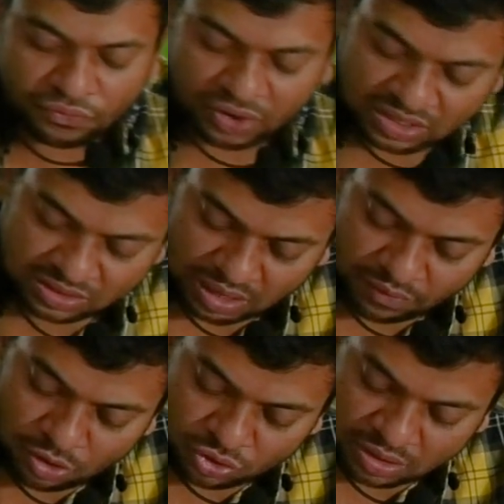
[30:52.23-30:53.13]
French
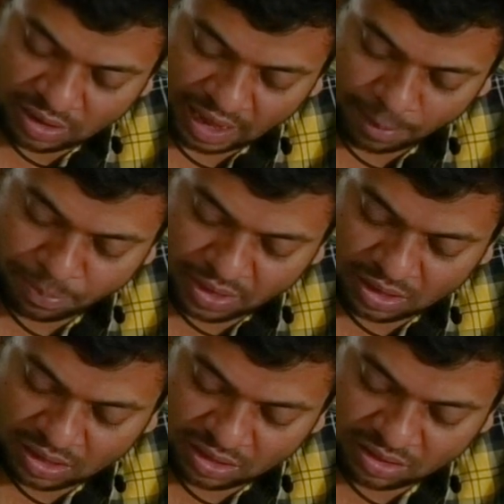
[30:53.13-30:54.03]
Revolution
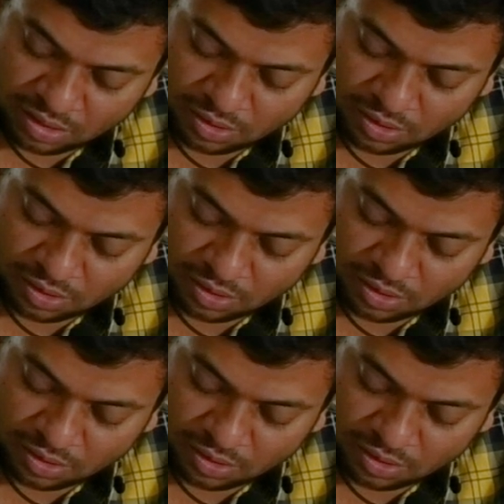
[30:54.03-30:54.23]
happened in